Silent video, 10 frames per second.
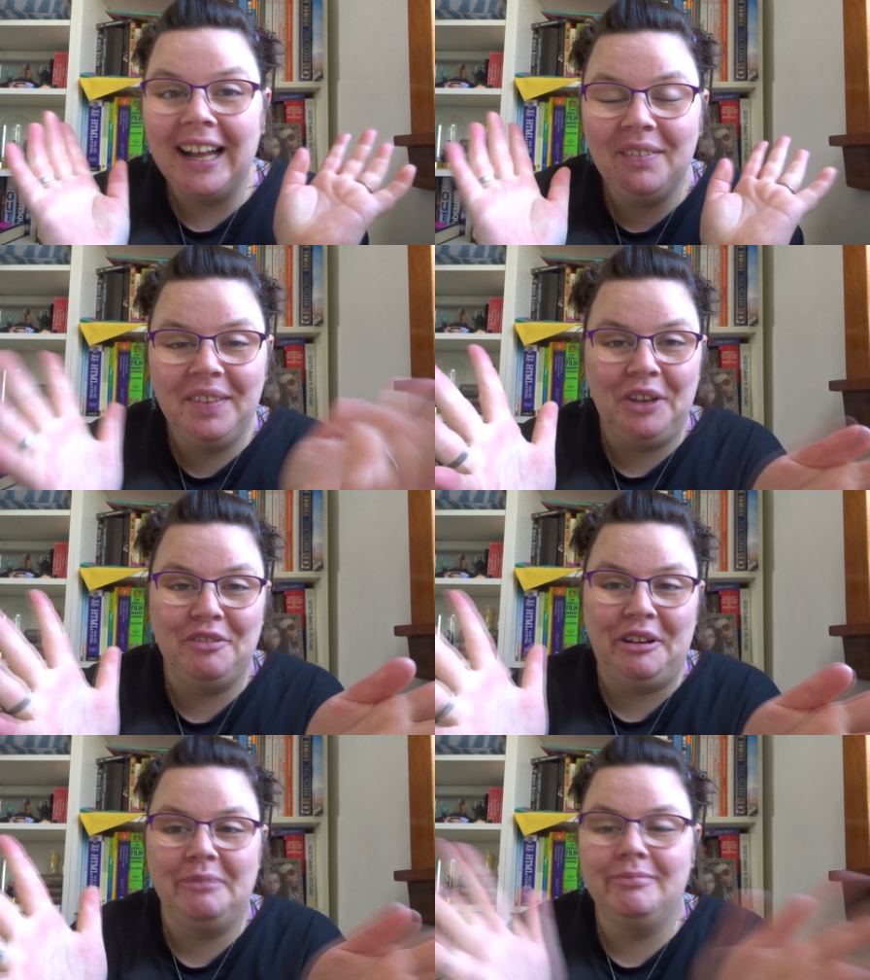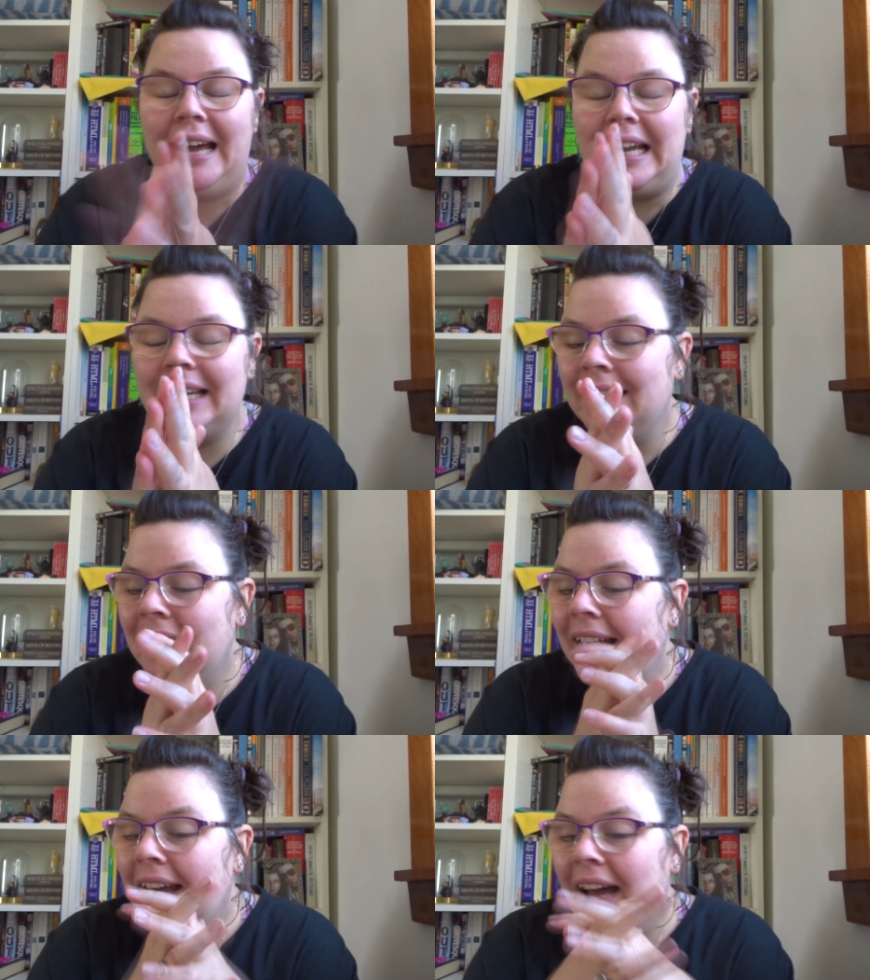Thank you for coming back.
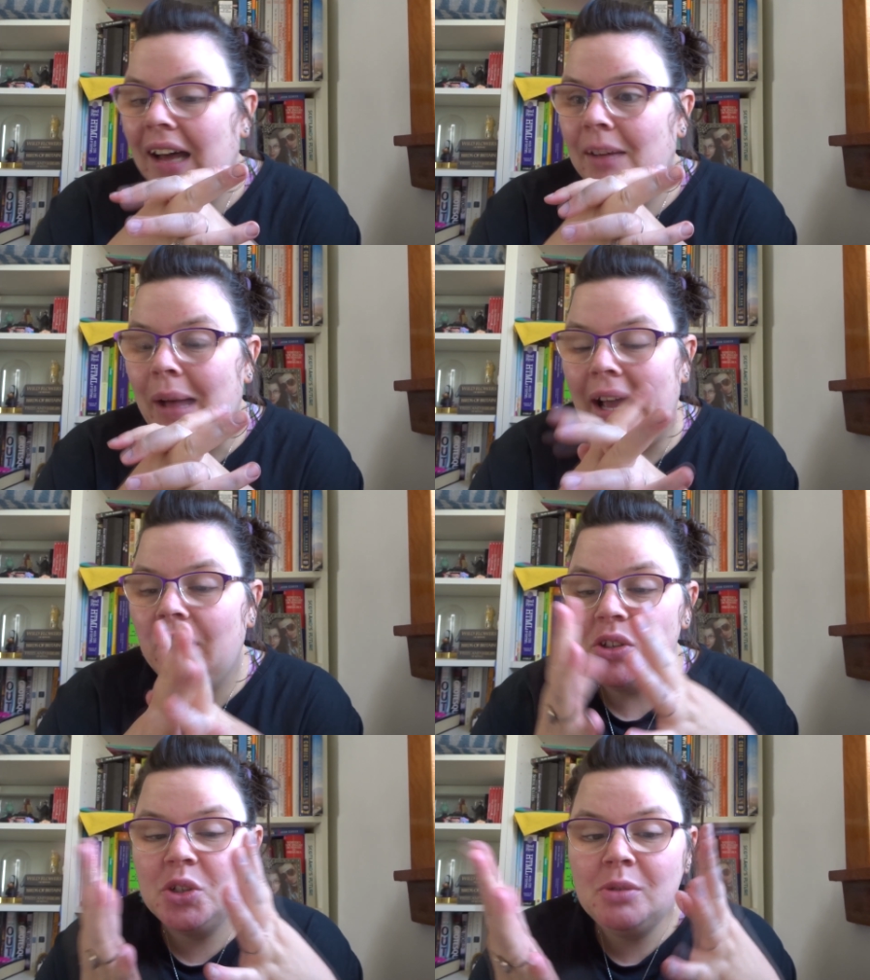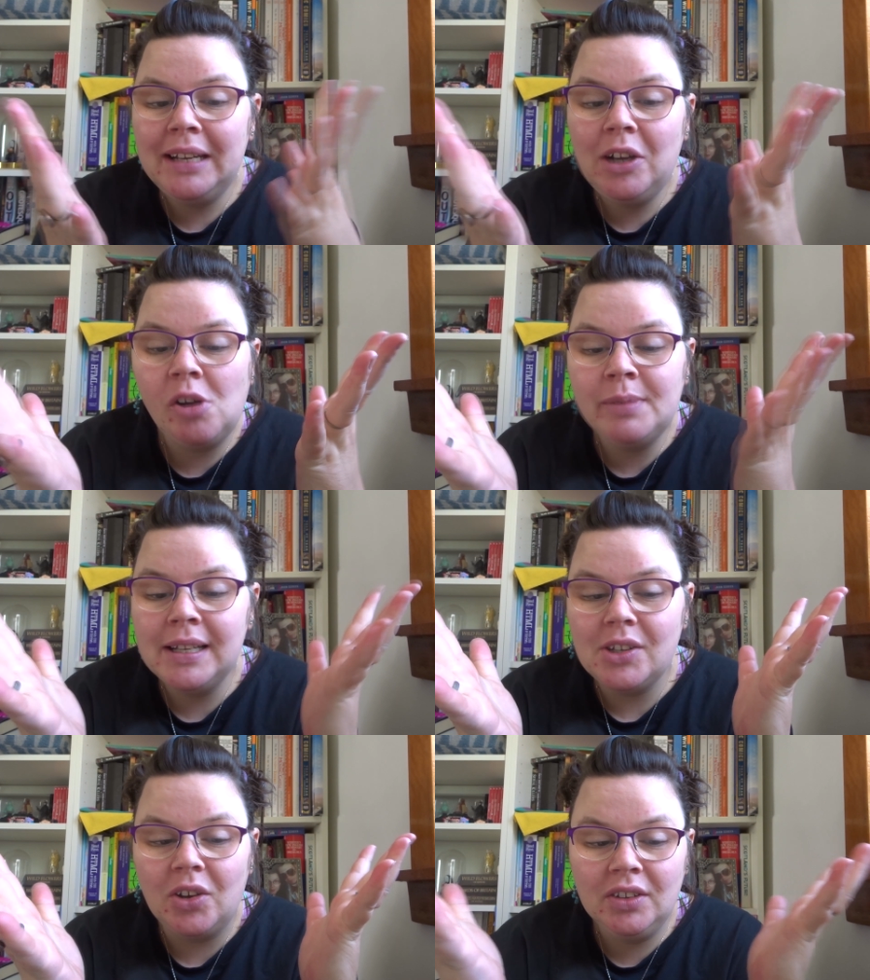I got so many
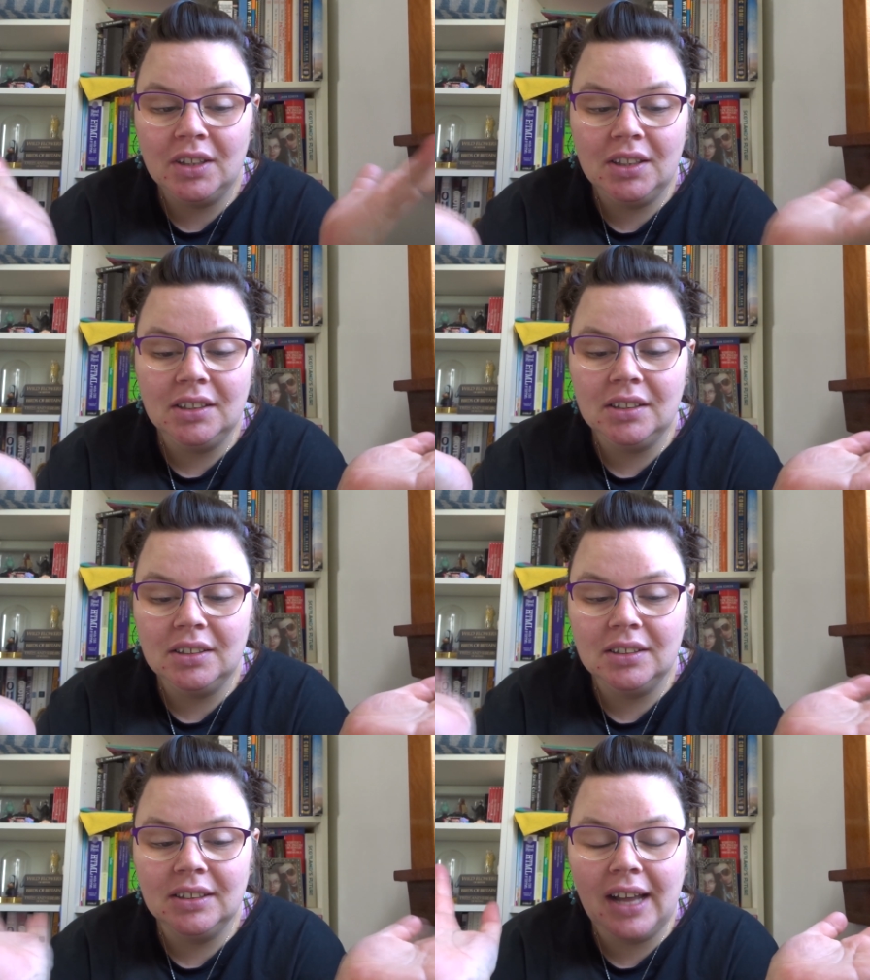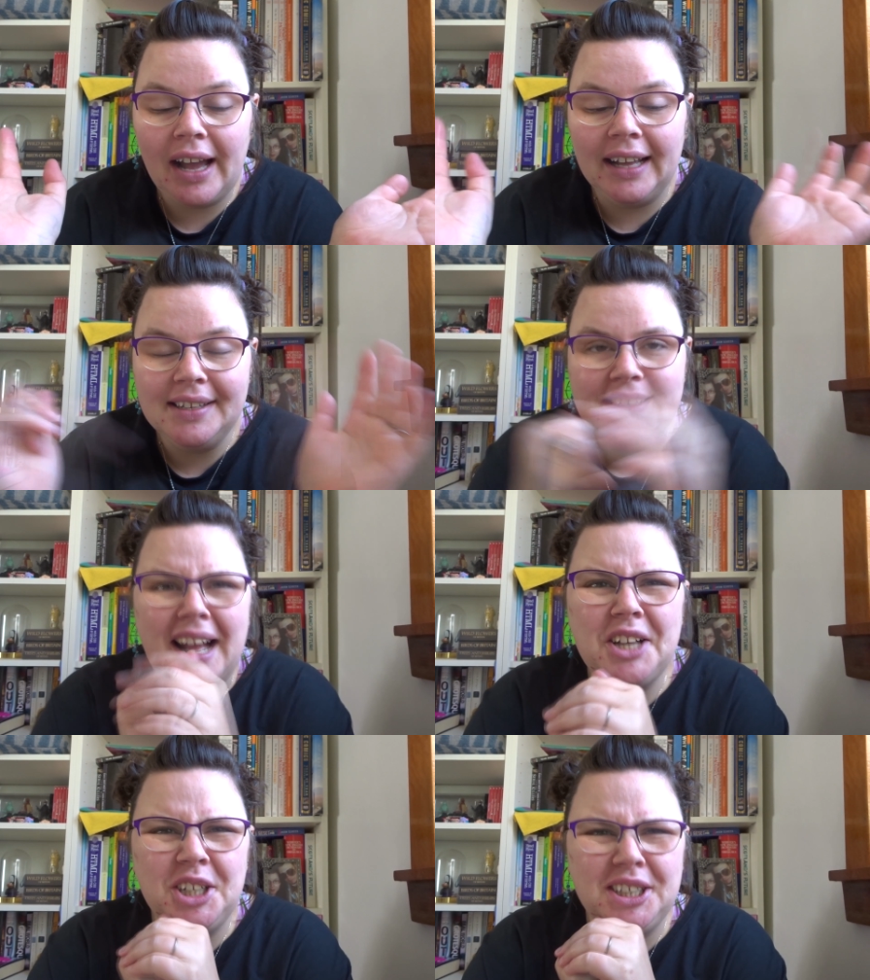comments on the
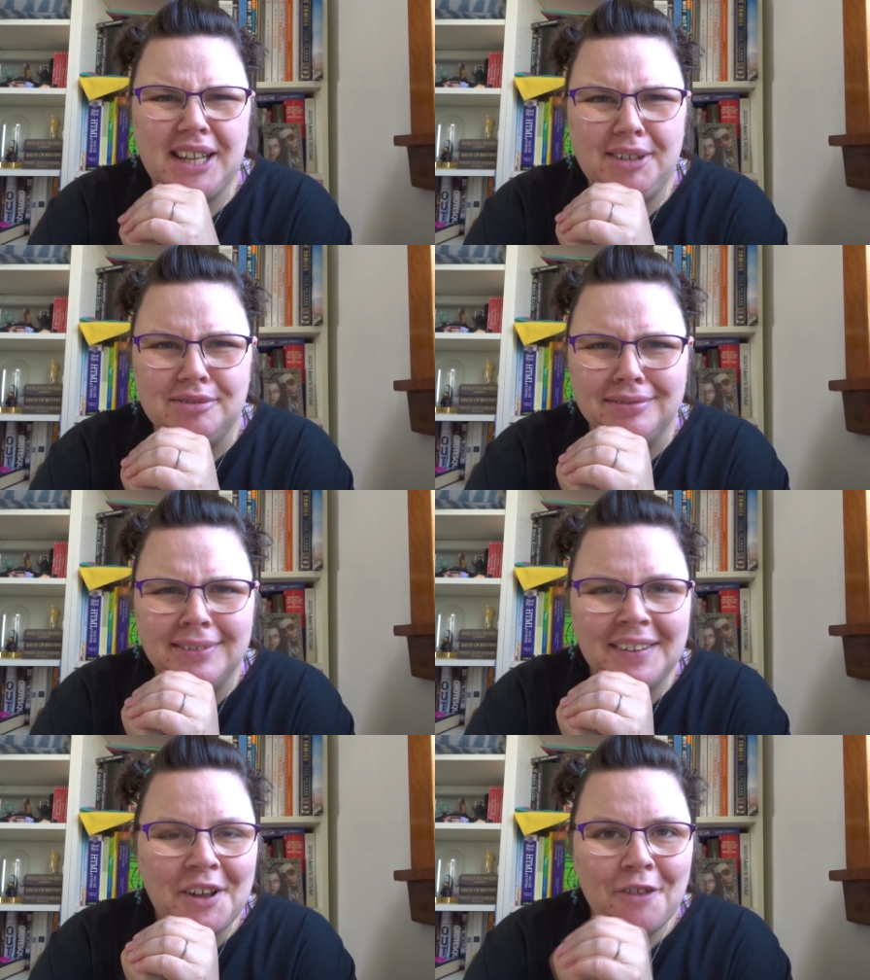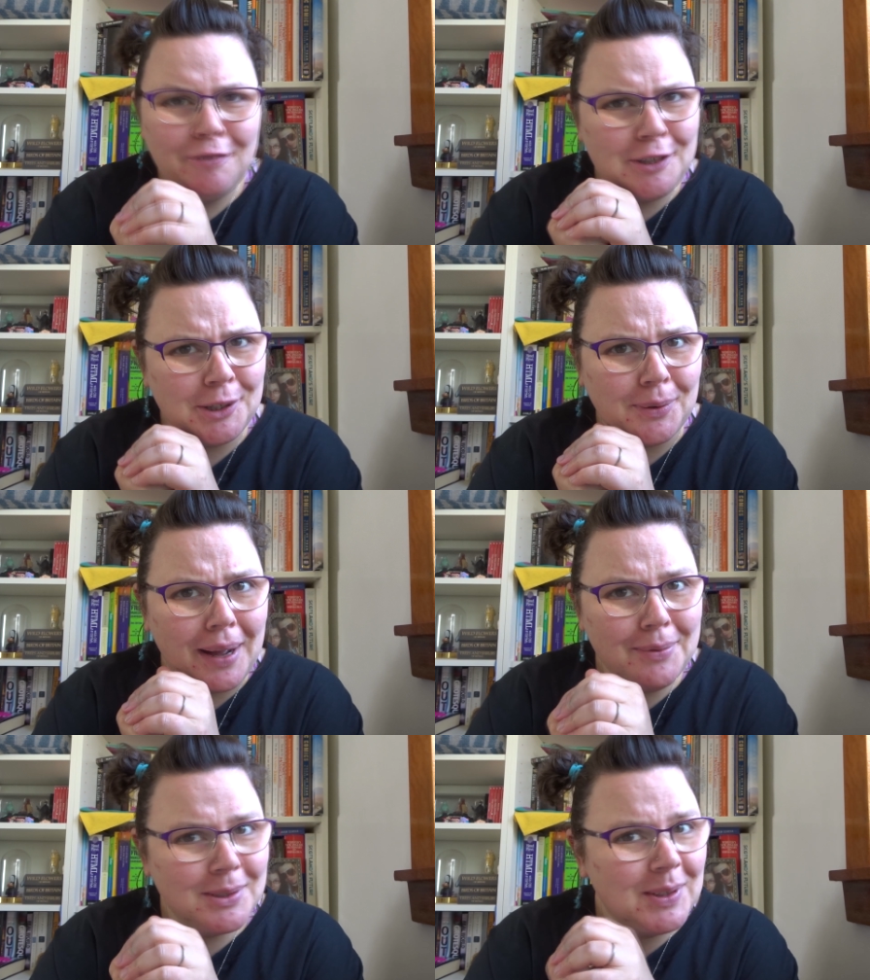stashing down video. I
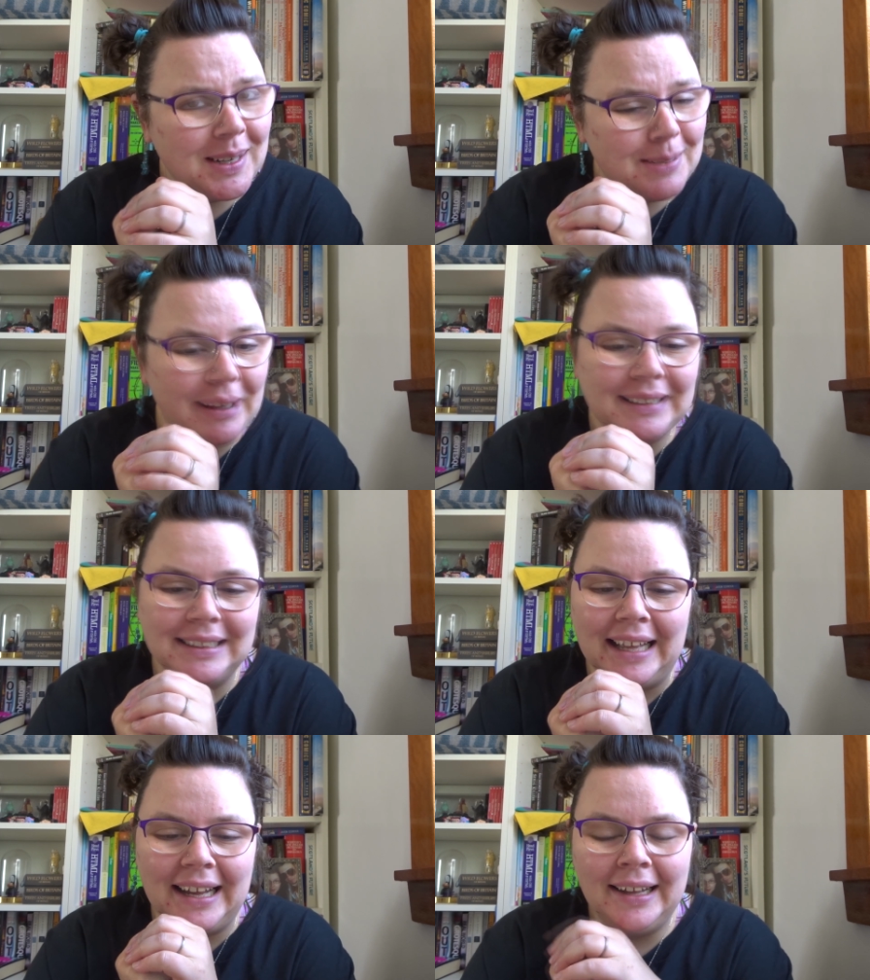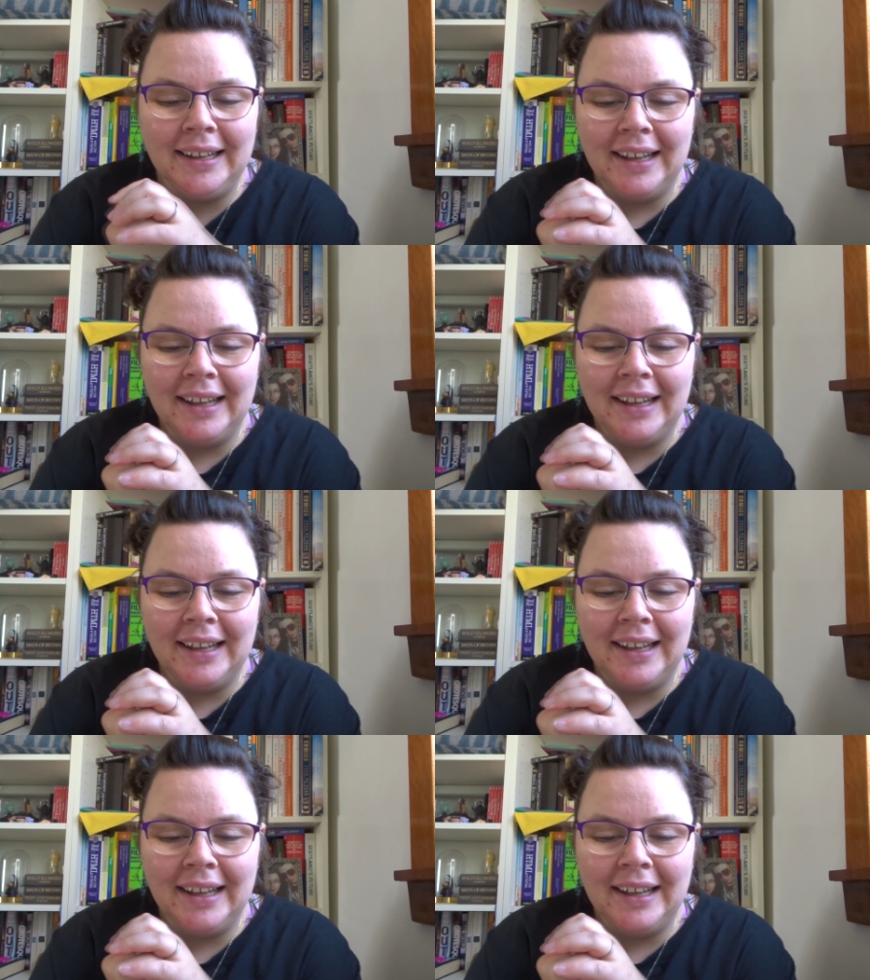was not expecting that.